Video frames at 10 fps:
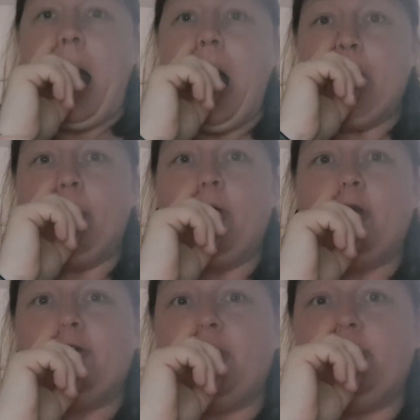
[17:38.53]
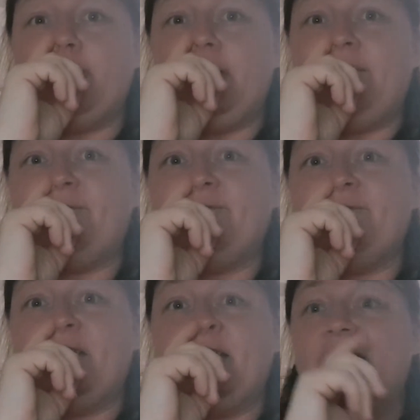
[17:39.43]
I don't really
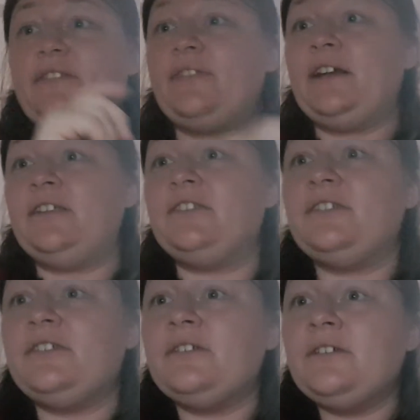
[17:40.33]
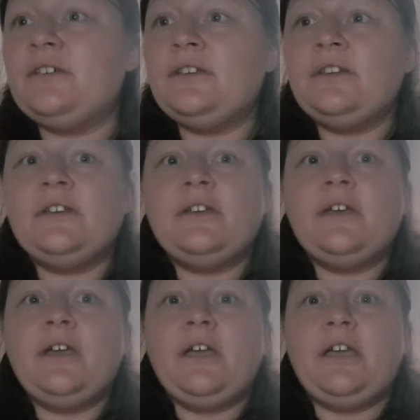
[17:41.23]
think that
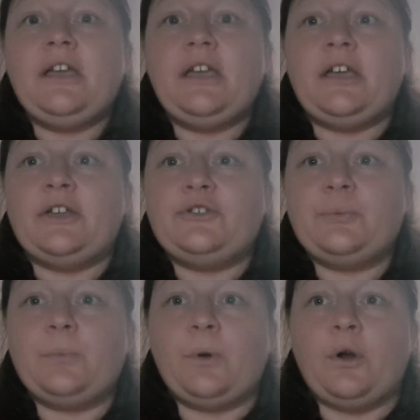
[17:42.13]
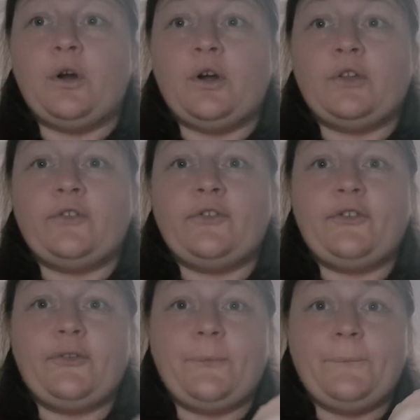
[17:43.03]
it
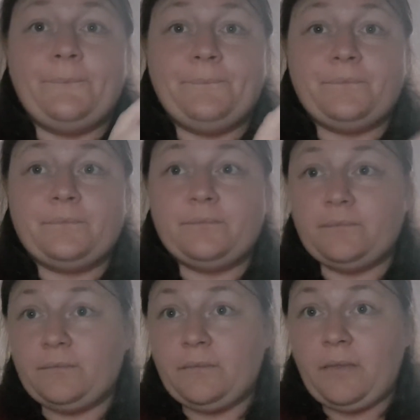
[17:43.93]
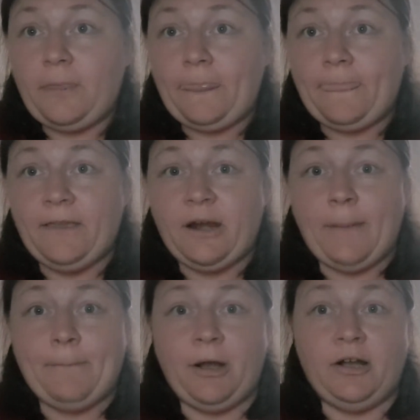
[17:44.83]
was,
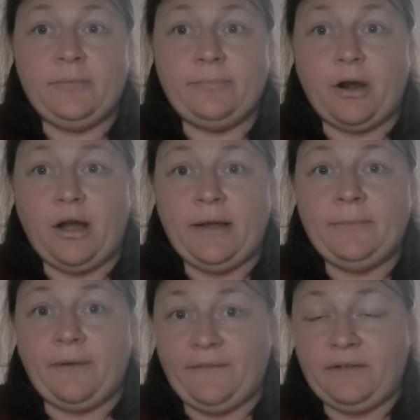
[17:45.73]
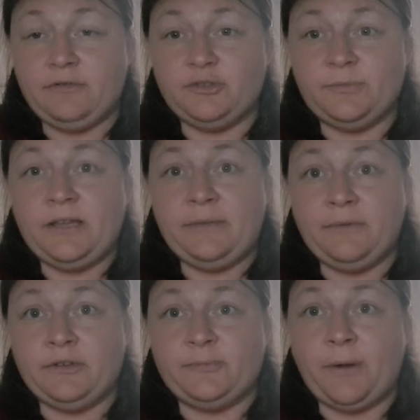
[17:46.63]
Martin Brian. I think it
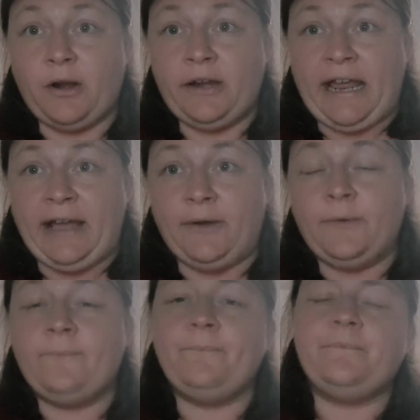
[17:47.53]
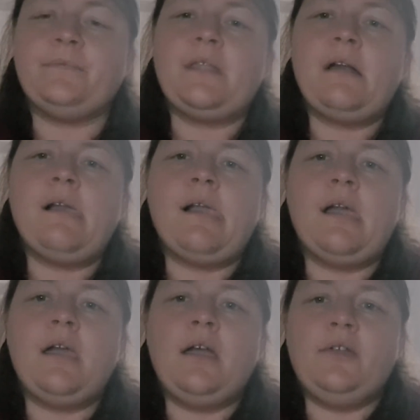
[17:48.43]
was Brian Howe.
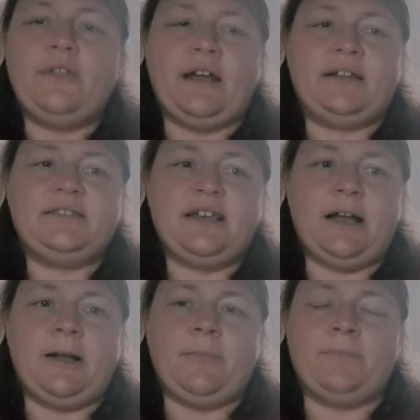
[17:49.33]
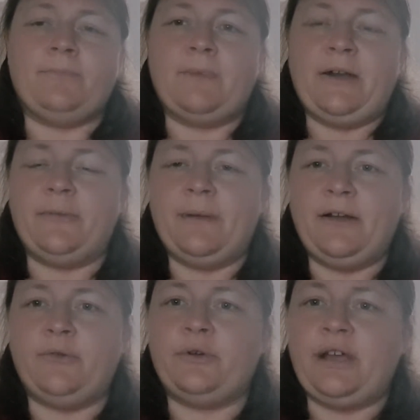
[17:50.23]
That Mary
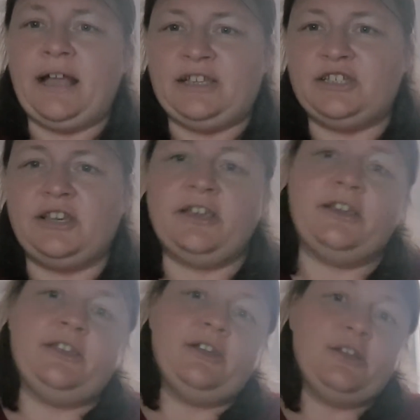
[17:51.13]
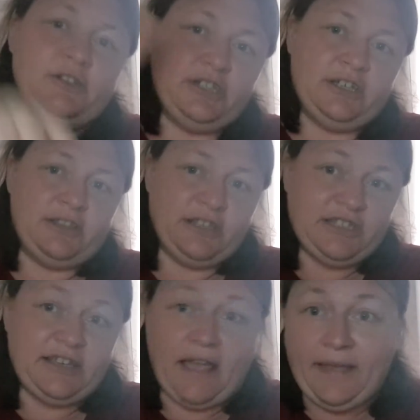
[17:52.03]
Bell would actually... this
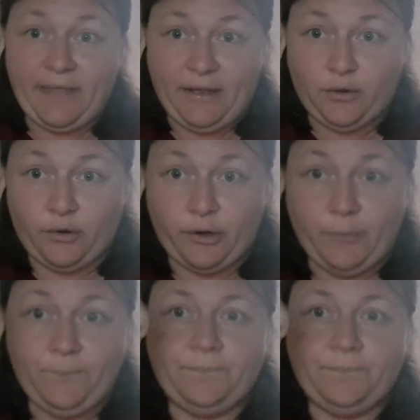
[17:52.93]
is how they caught her.